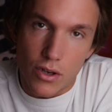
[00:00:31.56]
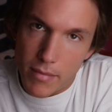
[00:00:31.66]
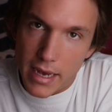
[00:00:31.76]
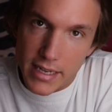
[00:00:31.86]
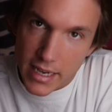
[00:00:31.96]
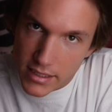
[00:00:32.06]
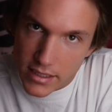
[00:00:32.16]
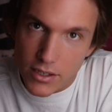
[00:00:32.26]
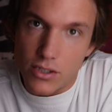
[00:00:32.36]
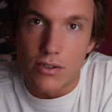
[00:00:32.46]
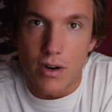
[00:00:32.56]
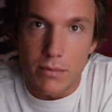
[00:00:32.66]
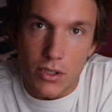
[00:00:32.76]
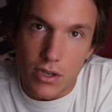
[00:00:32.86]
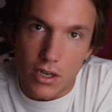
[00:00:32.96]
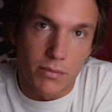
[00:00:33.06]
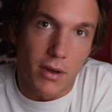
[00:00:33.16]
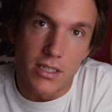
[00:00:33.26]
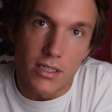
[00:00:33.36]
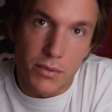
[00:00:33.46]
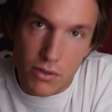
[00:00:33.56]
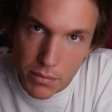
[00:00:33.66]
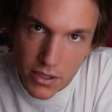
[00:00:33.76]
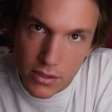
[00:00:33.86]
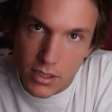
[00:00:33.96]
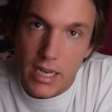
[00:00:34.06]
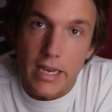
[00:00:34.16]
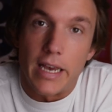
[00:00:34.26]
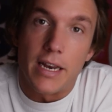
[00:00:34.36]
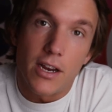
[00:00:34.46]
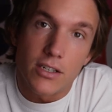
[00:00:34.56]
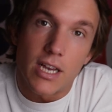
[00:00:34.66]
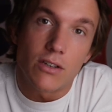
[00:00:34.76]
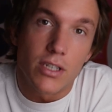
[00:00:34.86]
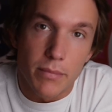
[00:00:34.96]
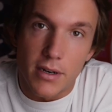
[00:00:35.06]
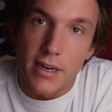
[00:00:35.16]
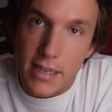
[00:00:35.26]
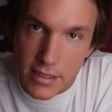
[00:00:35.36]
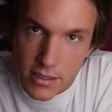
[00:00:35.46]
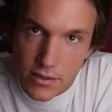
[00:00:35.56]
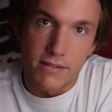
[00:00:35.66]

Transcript: So in my case, I use Stripe to charge monthly subscriptions, and here's how simple it is.